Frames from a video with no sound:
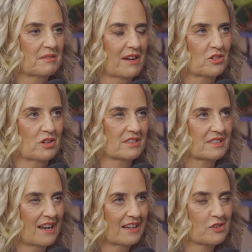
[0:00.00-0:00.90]
I've got a
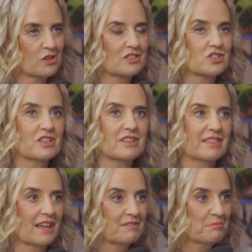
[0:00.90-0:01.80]
slightly crooked tooth,
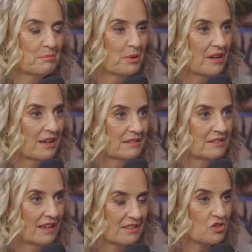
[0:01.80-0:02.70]
and they'd put a
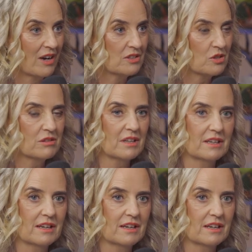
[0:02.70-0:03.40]
straight tooth in,